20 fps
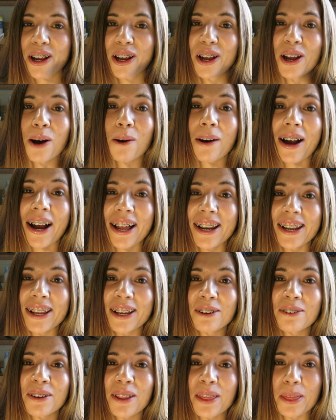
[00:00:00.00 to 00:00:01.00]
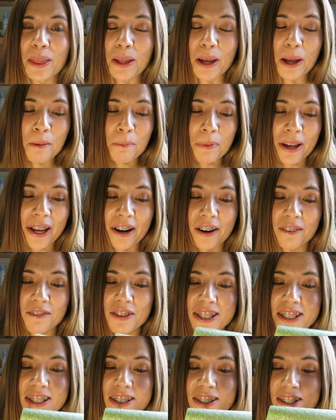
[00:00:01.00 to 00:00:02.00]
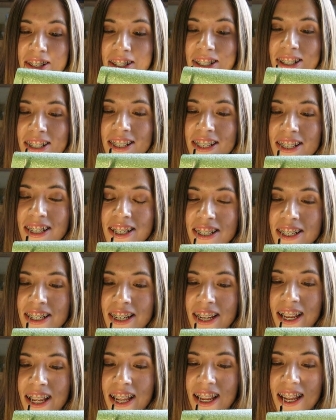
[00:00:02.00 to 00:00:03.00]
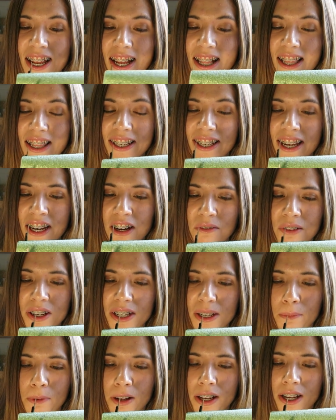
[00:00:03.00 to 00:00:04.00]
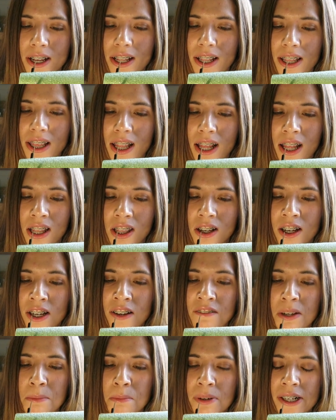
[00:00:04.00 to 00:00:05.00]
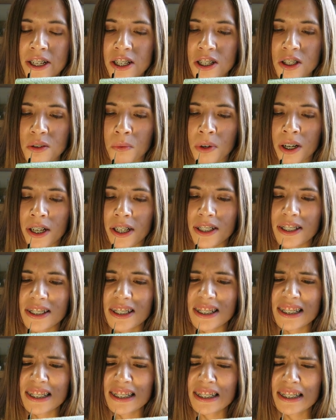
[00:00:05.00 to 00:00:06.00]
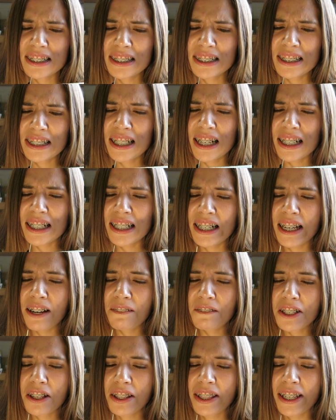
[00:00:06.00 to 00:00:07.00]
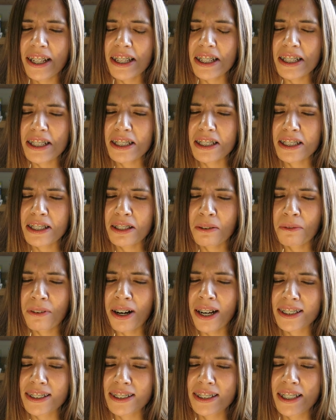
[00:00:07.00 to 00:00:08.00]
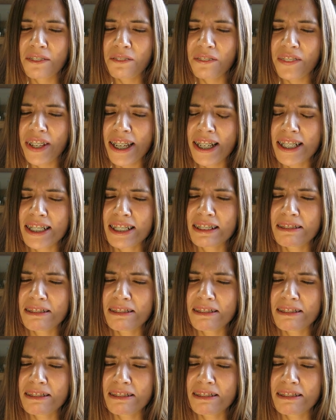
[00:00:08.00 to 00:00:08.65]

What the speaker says: go at it with a pair of scissors. Like, I don't want to cut a lot of it, but I just want to cut enough so that the rocks can fit.